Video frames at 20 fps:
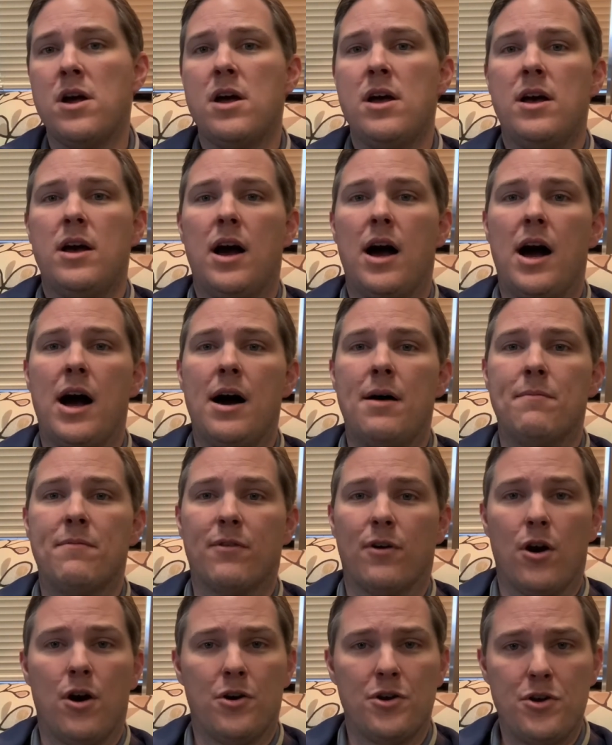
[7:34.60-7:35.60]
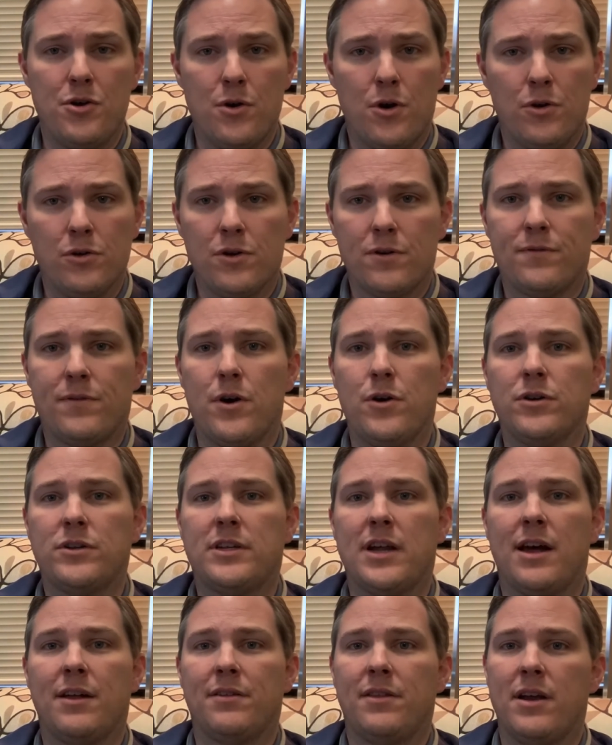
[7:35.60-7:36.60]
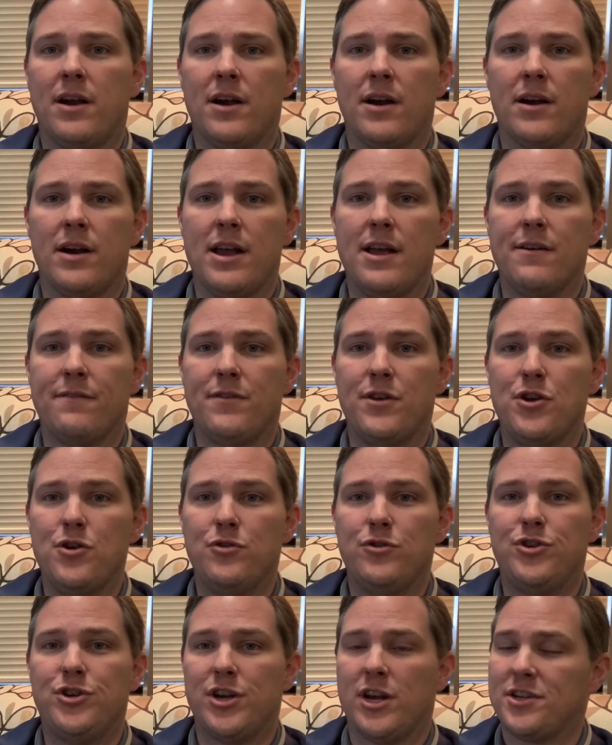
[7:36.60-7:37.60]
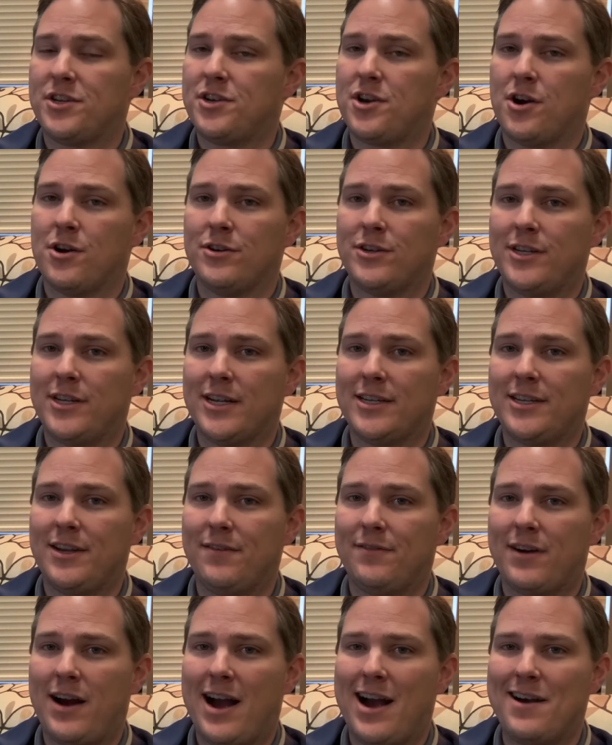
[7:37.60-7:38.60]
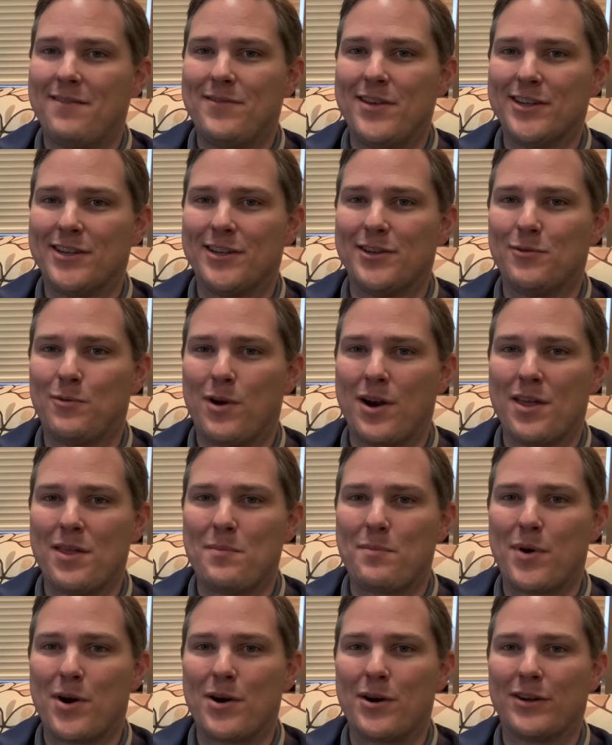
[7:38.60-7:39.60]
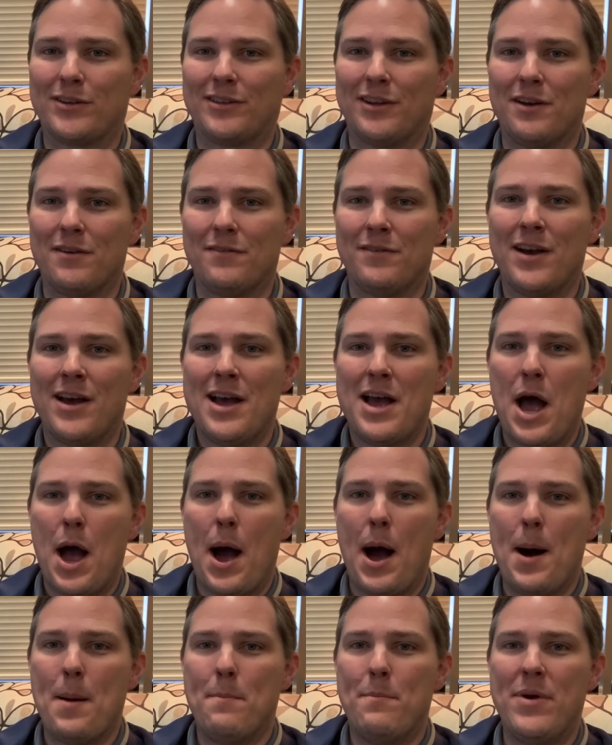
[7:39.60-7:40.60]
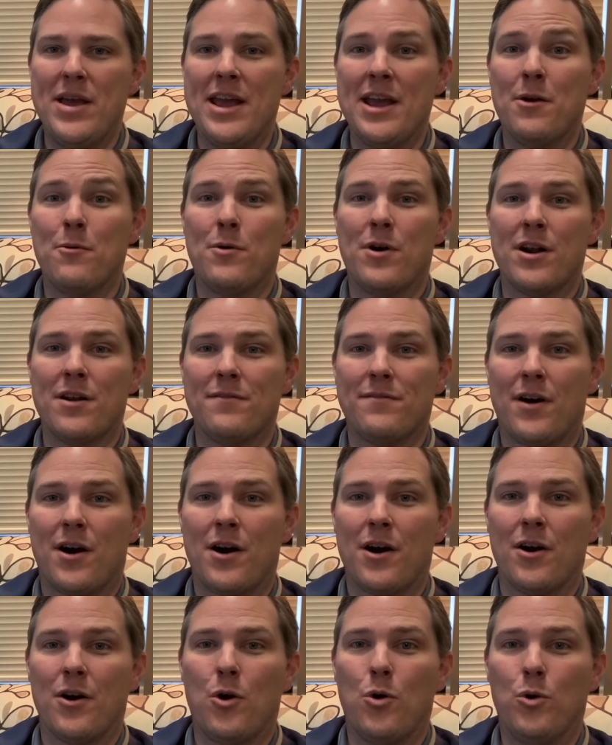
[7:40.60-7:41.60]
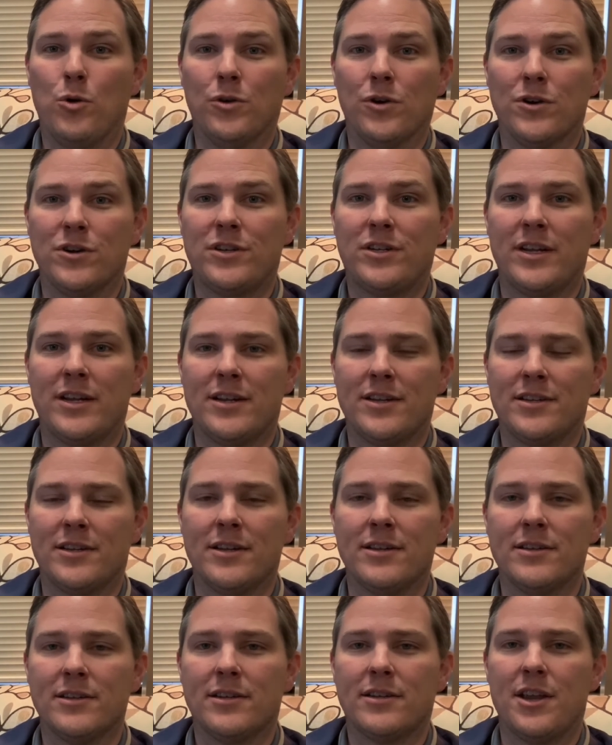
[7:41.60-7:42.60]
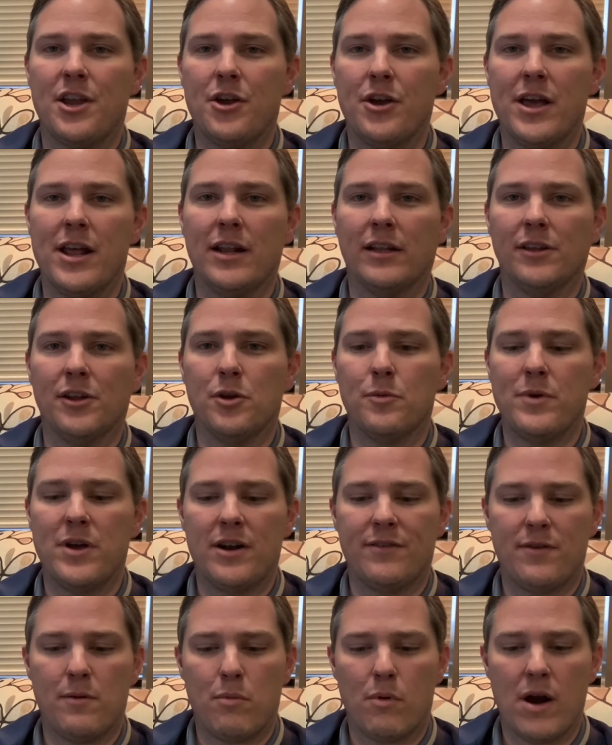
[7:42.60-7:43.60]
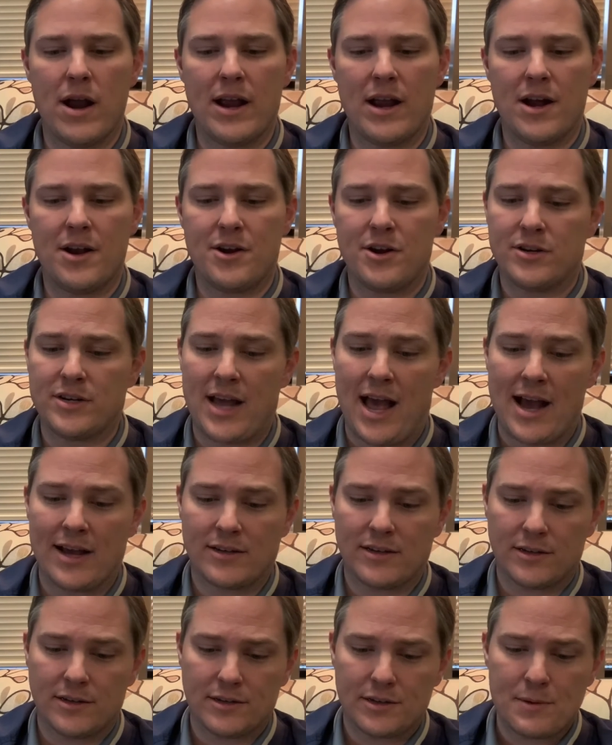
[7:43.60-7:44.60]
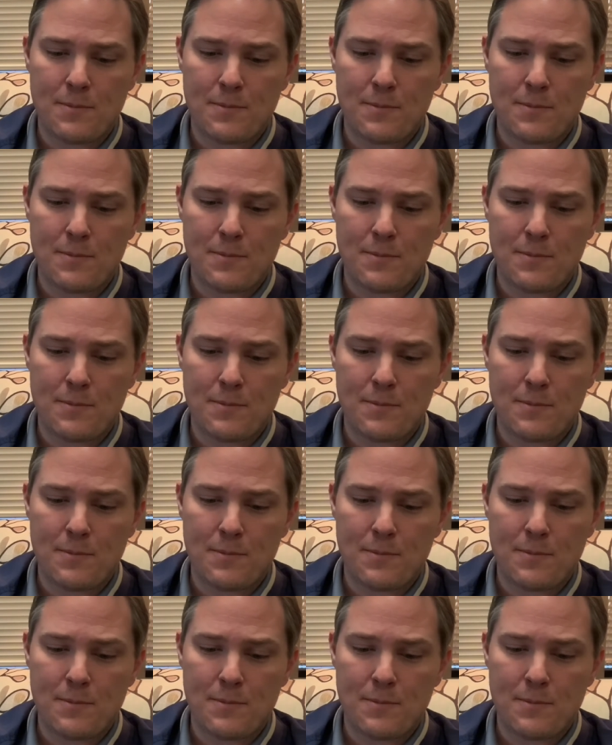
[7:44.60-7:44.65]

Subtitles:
for all you older folks out there, if you just turned 65, this is one of the perks of being one of our older citizens. You get a little bit of a break on your taxes.